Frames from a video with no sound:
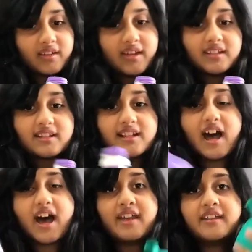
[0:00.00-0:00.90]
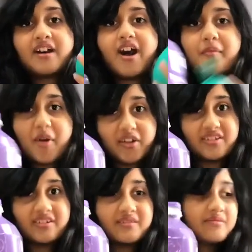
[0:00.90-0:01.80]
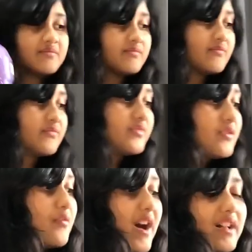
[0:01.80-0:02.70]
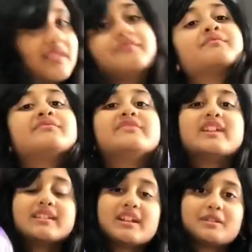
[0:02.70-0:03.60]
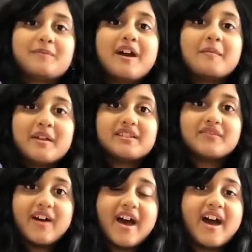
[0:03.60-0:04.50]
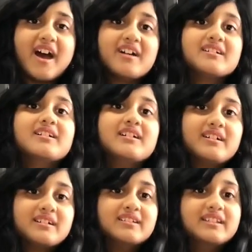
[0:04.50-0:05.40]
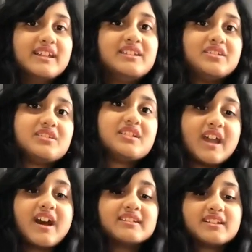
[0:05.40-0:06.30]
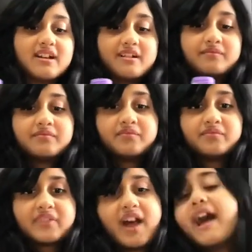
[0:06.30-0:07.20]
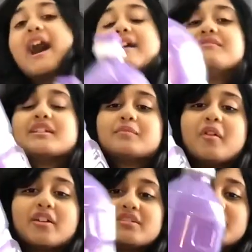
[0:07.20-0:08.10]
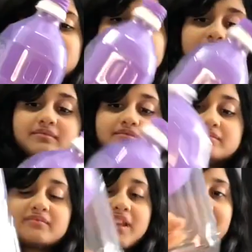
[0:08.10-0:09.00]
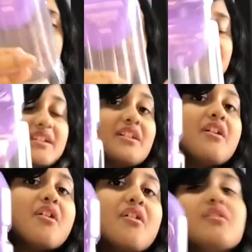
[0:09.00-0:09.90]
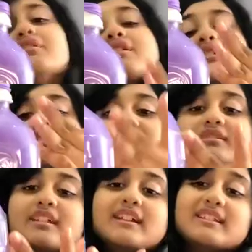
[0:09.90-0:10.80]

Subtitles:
inside a bottle? Well, this experiment of air leads you to the answer. I have this bottle, I'm covering the hole so it